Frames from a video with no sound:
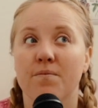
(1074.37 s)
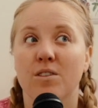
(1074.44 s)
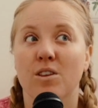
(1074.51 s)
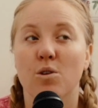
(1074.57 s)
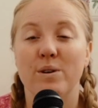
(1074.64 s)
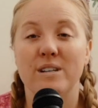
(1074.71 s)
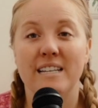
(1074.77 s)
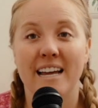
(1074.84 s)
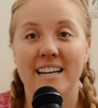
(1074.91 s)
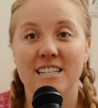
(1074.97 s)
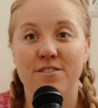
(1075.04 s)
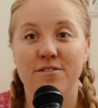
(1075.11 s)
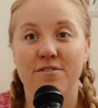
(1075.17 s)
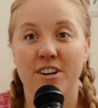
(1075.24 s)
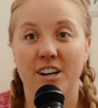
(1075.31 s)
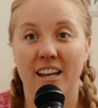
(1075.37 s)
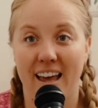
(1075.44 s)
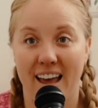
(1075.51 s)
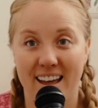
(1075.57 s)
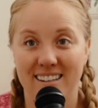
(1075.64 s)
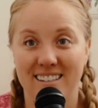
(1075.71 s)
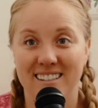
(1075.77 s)
we tend to
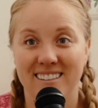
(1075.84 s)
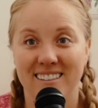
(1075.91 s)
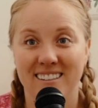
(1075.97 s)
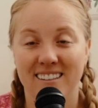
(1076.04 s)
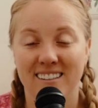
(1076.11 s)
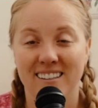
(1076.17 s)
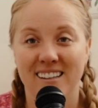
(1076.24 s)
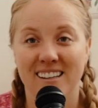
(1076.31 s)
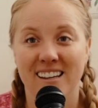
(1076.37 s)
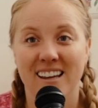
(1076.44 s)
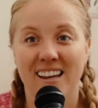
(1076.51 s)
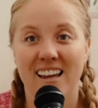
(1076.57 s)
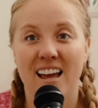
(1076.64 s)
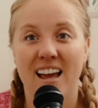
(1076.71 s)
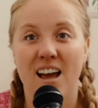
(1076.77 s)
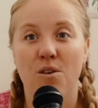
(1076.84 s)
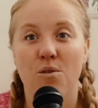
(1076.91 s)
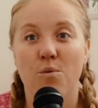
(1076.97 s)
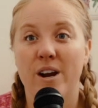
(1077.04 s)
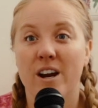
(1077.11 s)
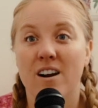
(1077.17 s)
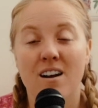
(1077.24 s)
forget.
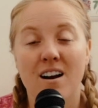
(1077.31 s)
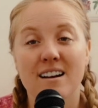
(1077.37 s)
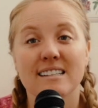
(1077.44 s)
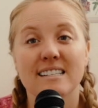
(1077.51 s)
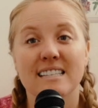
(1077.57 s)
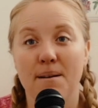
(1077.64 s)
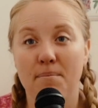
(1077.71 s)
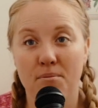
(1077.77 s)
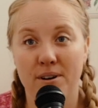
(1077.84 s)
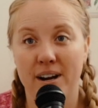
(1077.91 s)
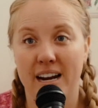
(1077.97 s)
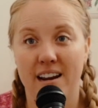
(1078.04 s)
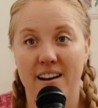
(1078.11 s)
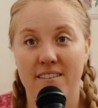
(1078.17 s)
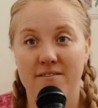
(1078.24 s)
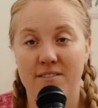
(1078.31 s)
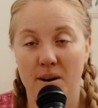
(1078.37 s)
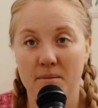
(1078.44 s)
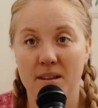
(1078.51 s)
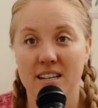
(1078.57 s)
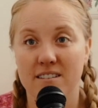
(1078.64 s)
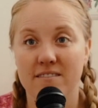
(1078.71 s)
We are not separated
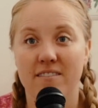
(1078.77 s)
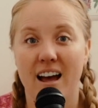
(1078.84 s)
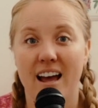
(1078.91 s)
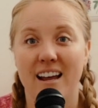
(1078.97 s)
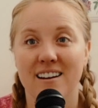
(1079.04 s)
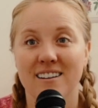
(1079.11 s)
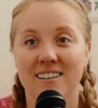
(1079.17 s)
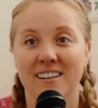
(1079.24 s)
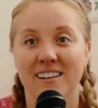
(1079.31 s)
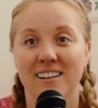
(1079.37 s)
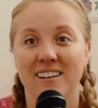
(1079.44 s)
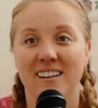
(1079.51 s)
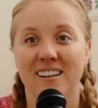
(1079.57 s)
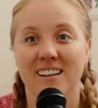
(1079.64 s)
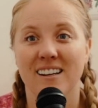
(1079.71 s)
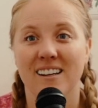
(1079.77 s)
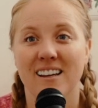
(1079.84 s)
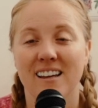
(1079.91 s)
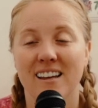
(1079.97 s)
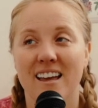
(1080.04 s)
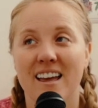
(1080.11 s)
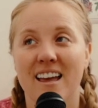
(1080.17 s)
from the divine.
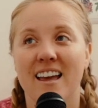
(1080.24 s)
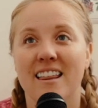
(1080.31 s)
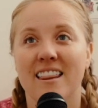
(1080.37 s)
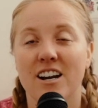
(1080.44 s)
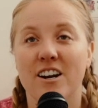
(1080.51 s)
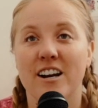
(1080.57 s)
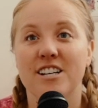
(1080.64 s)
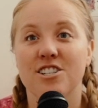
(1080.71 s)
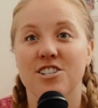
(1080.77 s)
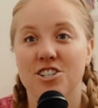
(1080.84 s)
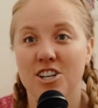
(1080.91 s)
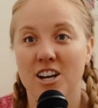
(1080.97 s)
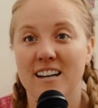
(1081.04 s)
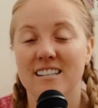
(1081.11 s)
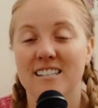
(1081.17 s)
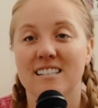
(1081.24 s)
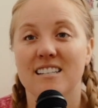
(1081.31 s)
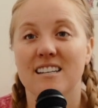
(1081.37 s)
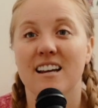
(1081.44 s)
There is just